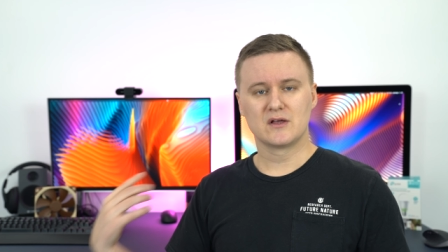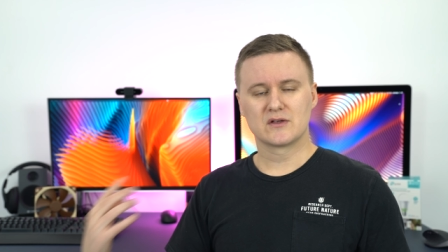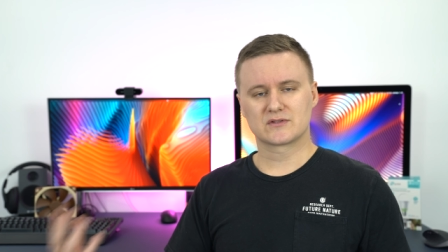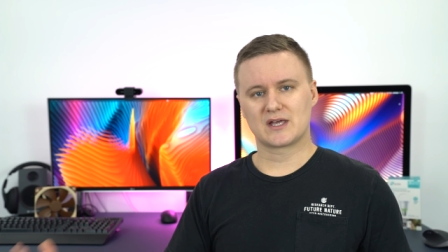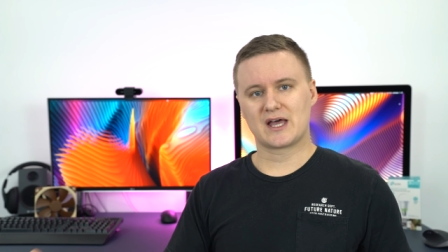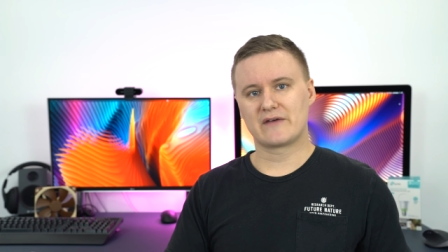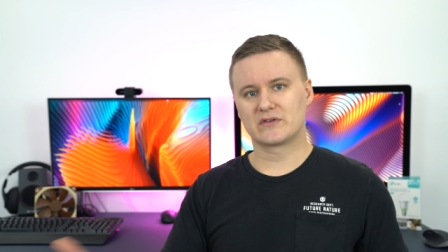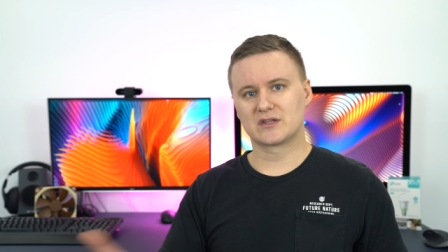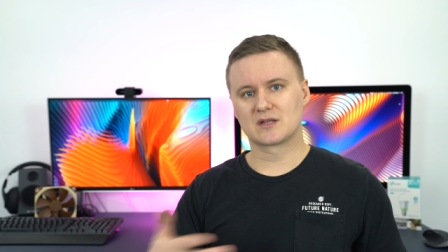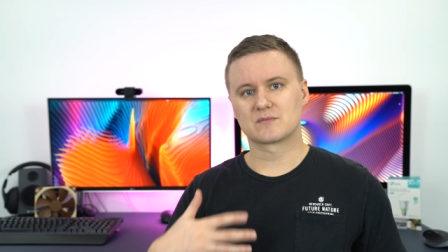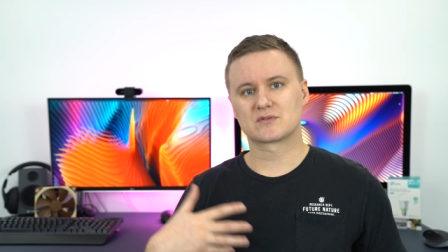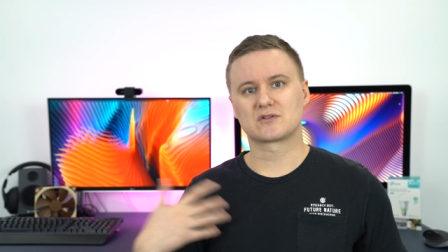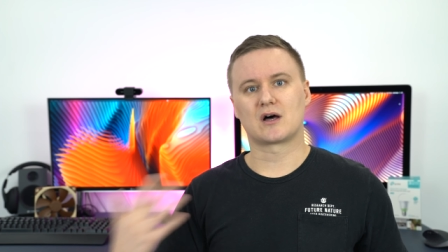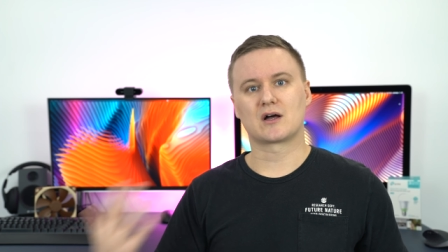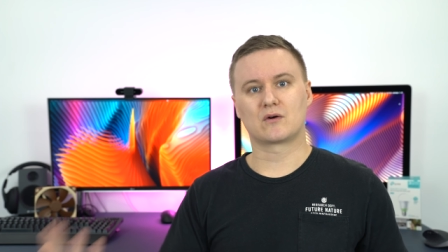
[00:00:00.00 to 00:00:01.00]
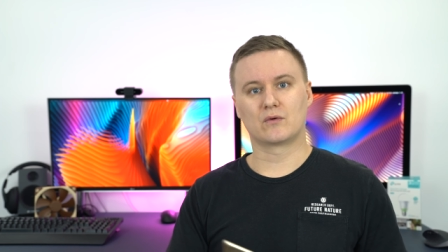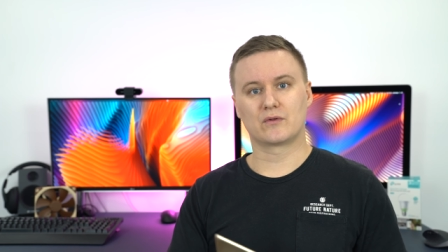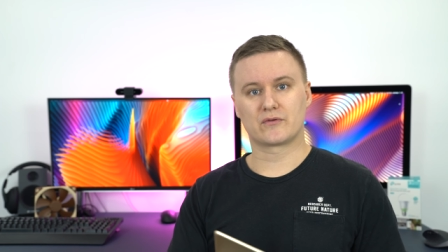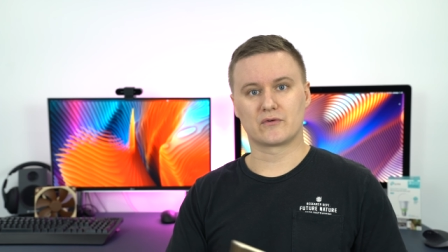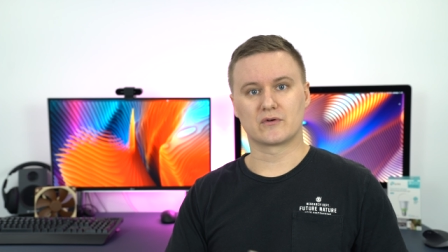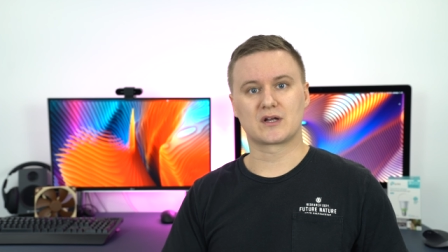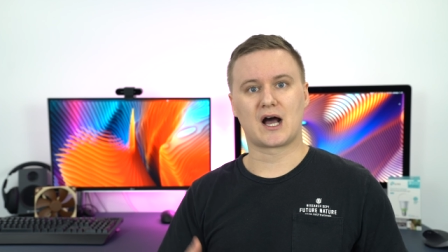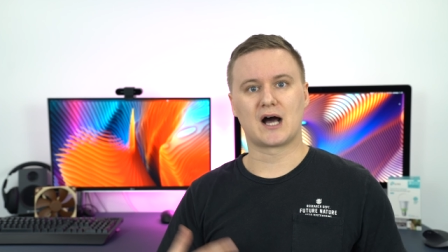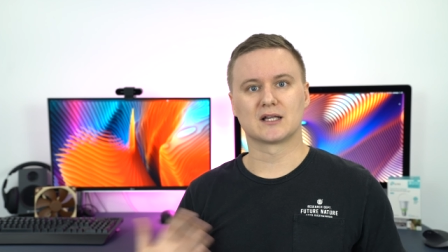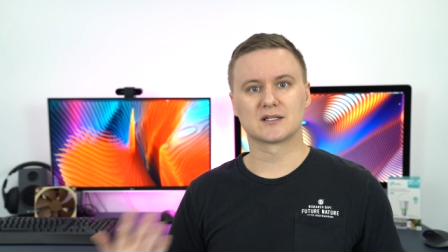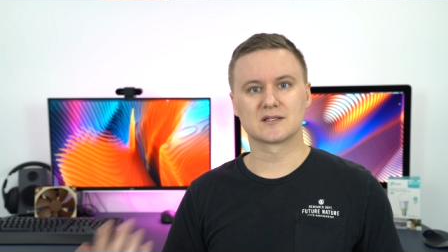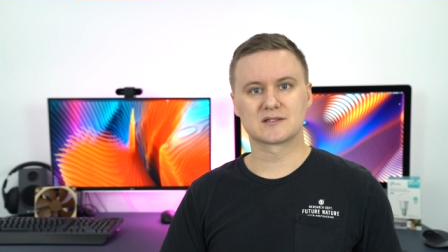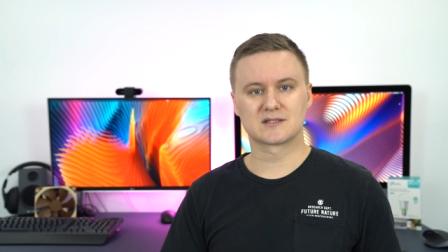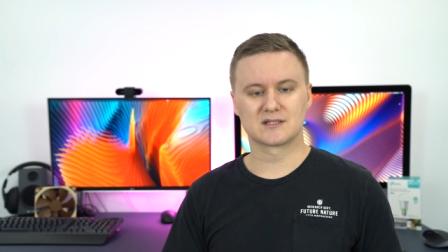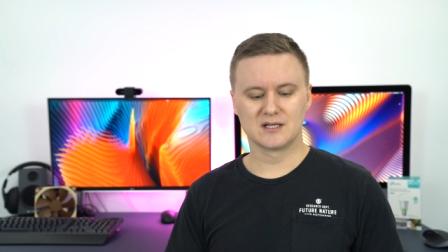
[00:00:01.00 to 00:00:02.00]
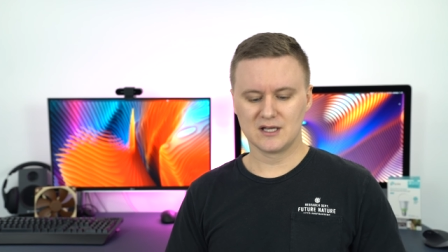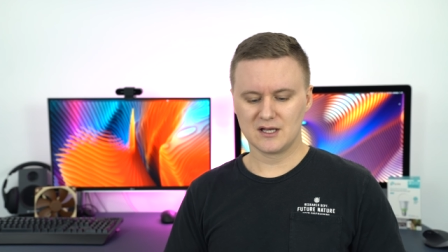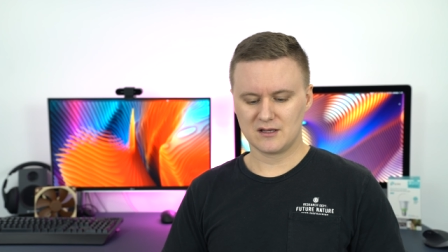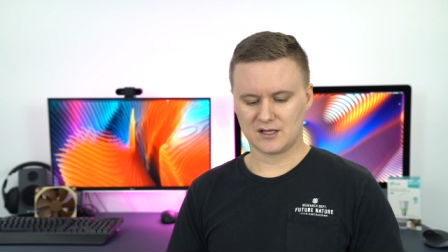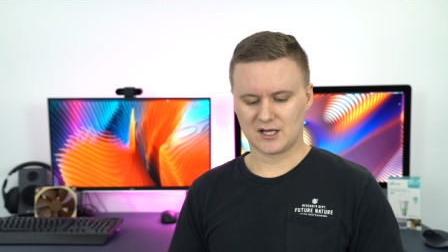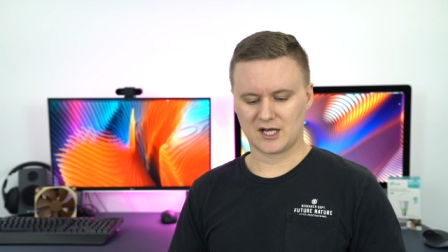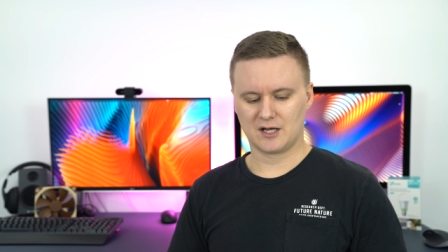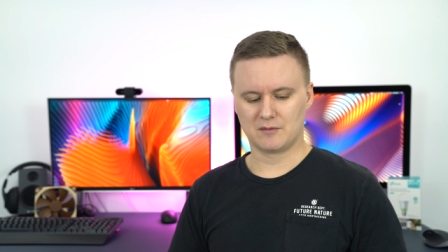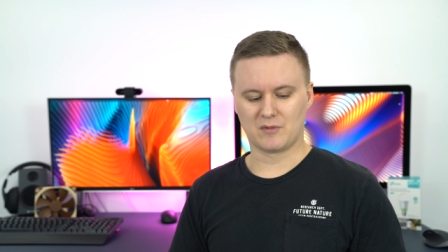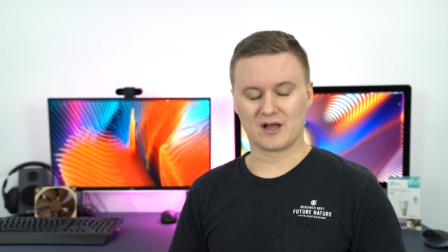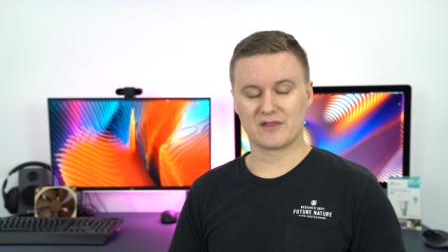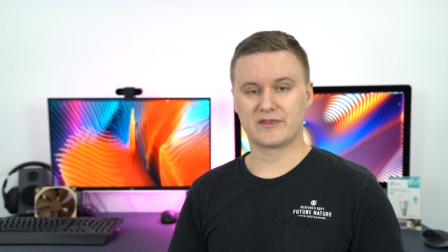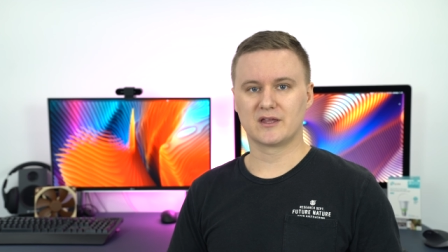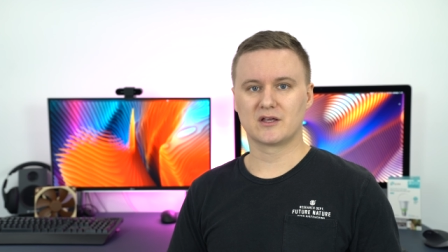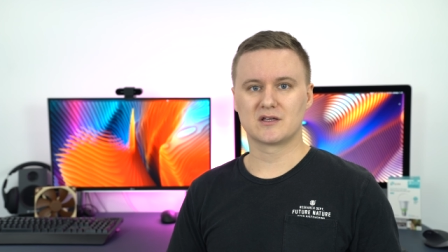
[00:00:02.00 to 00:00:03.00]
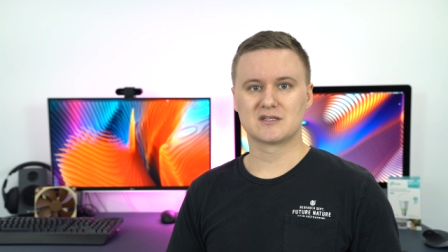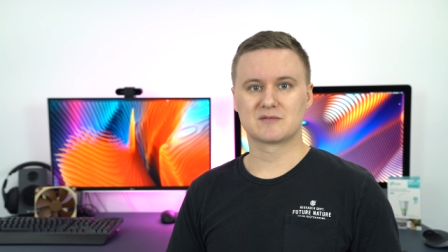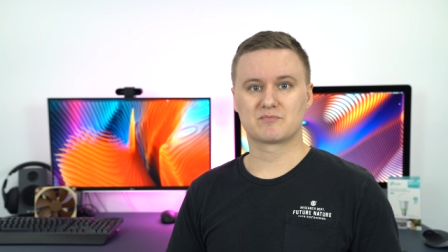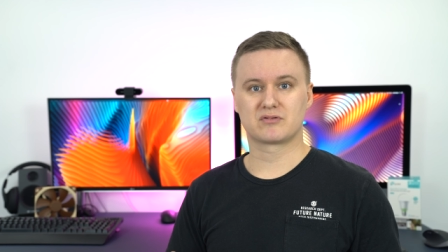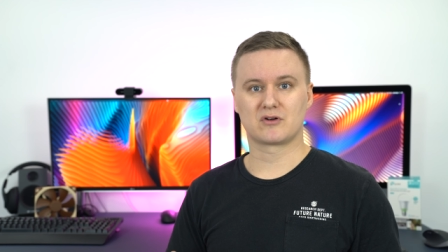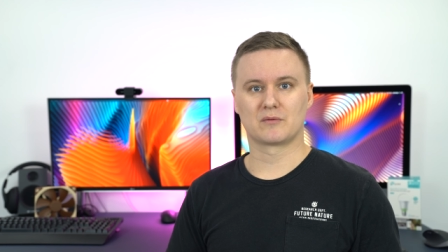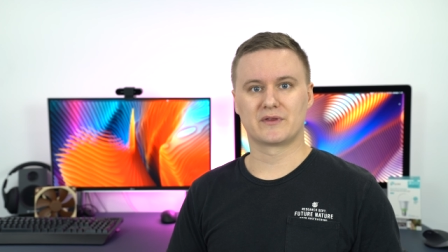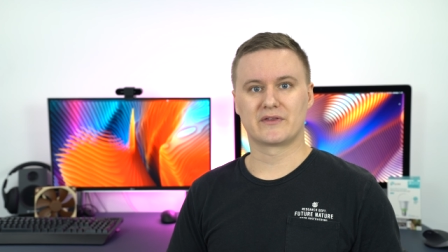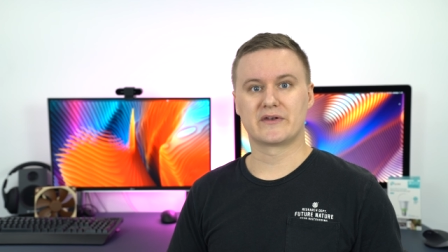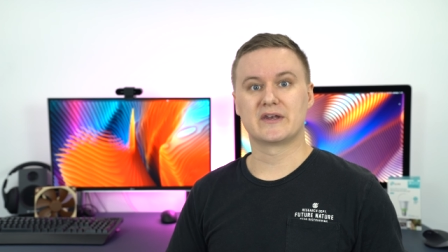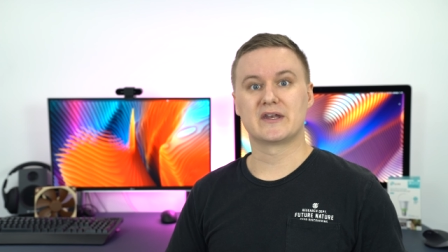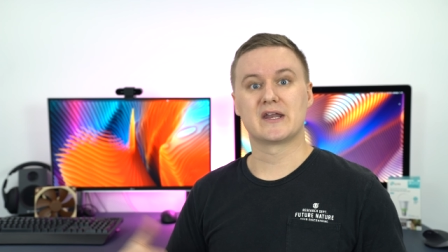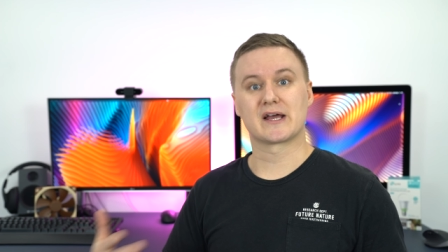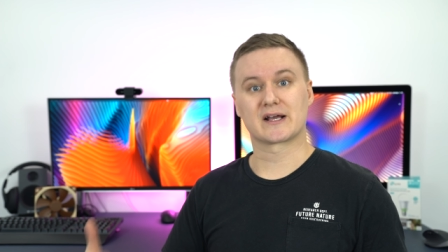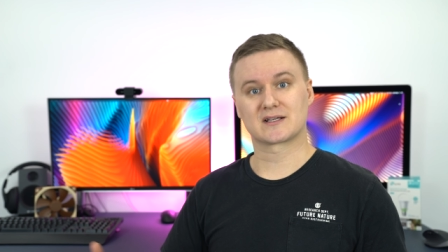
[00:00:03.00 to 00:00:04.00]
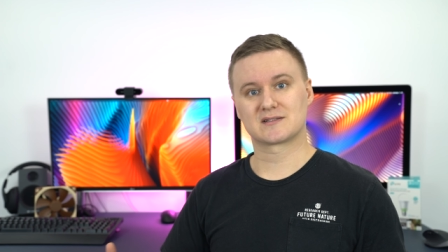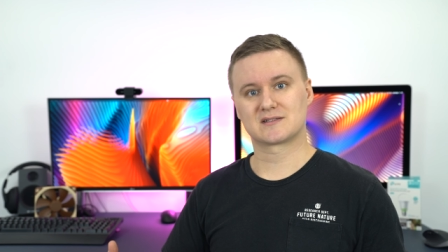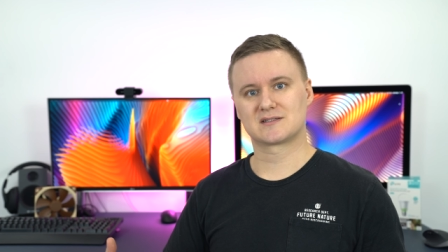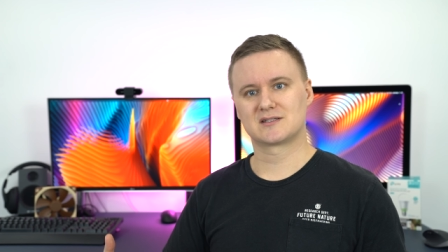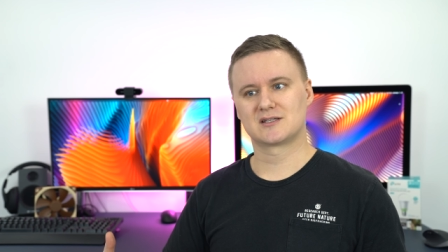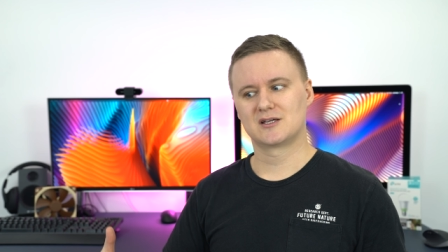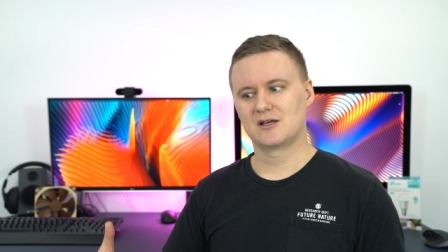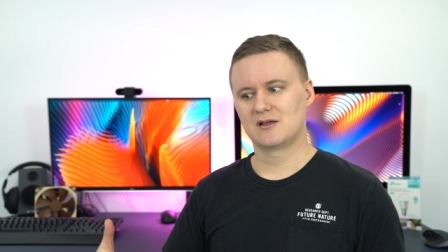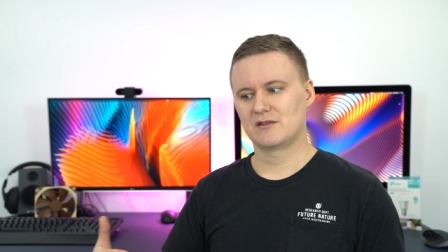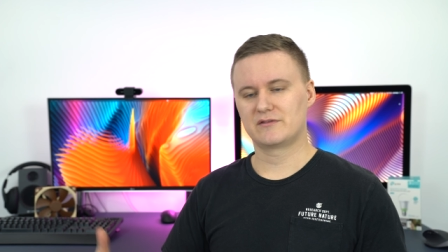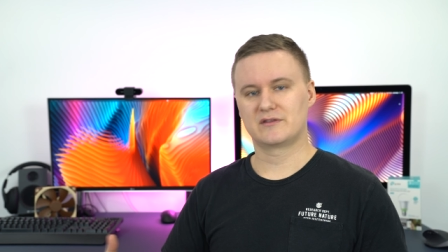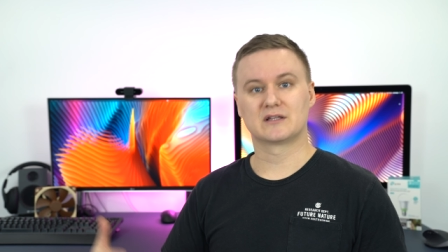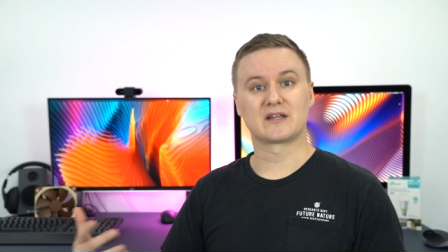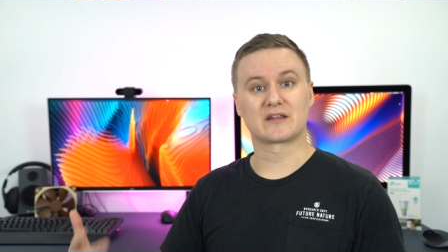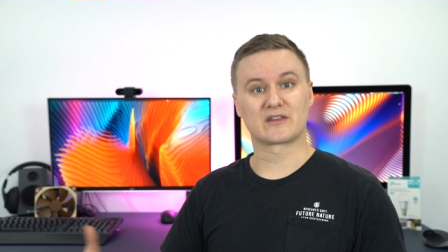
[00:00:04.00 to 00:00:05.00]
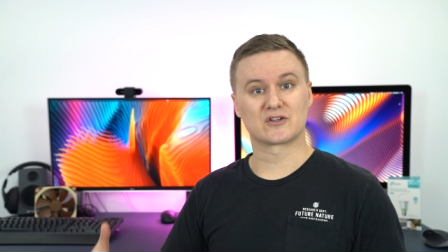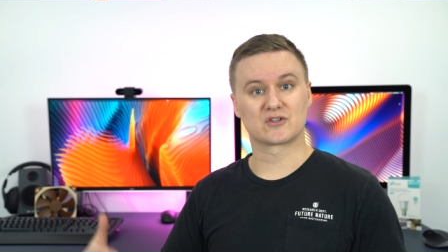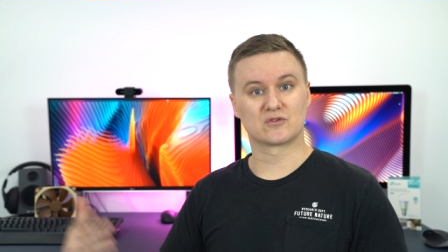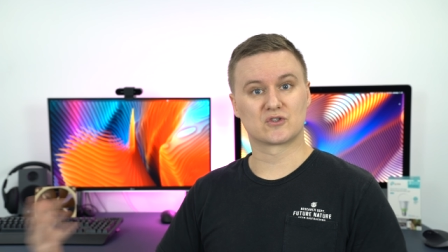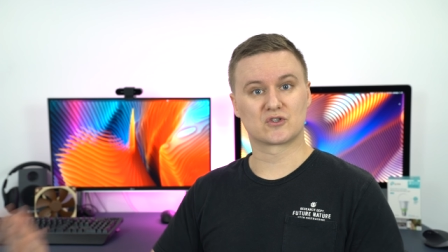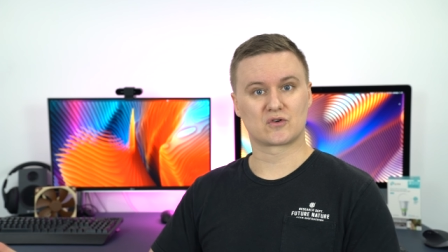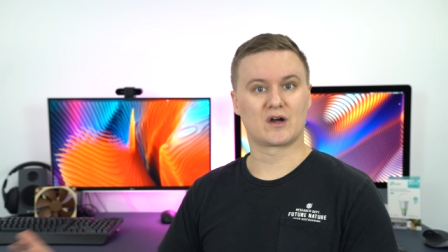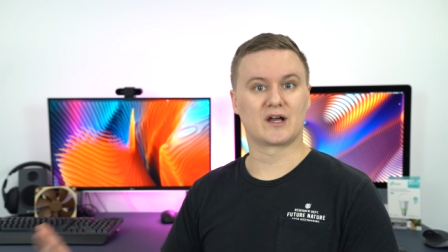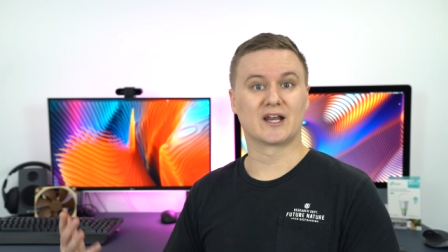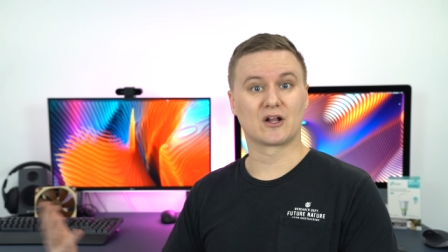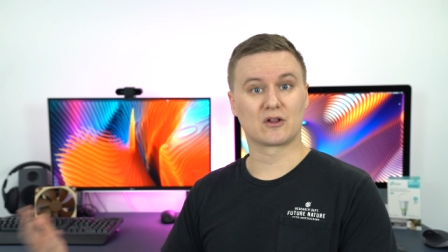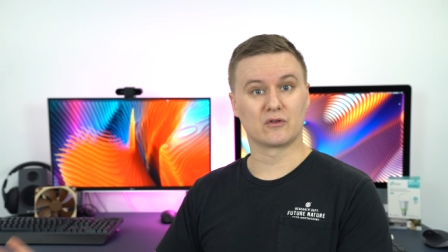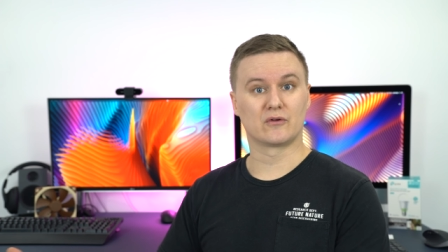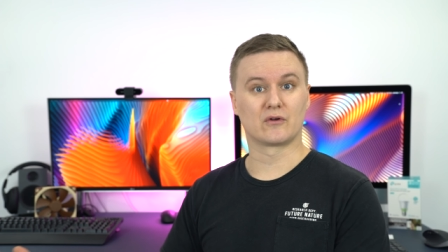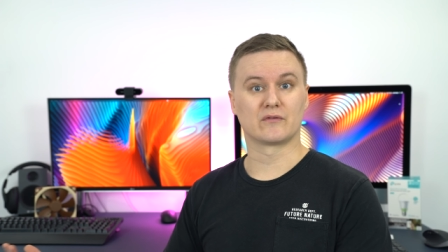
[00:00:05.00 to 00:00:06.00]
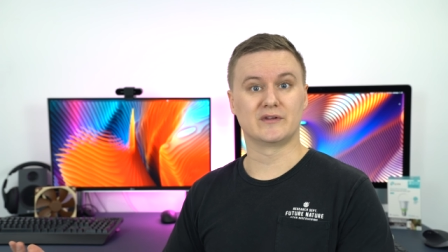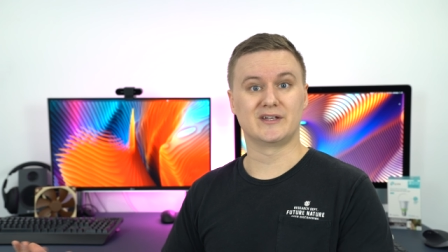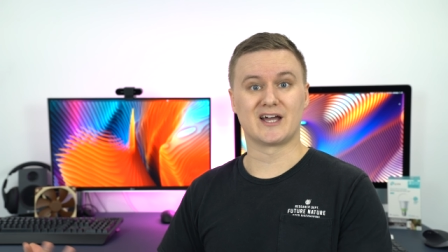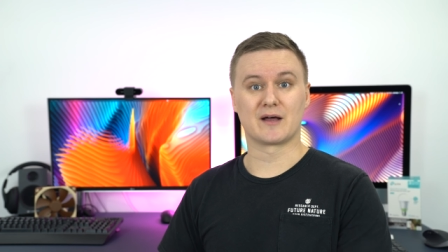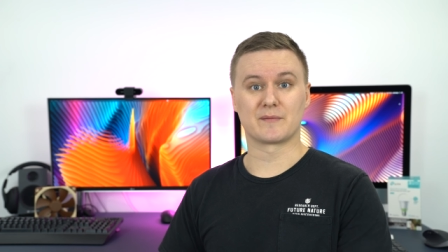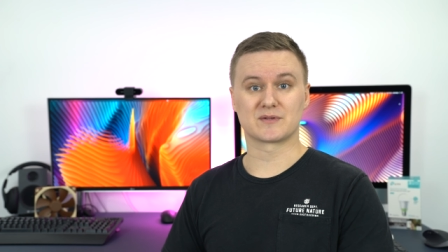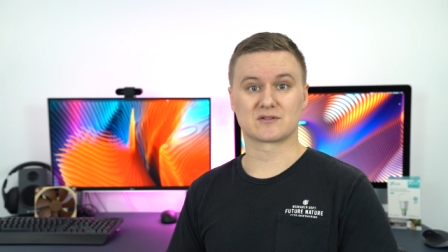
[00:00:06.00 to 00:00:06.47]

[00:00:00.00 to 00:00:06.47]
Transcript: So having them cycle through colors, I think is probably the next thing that they should try and include on the app.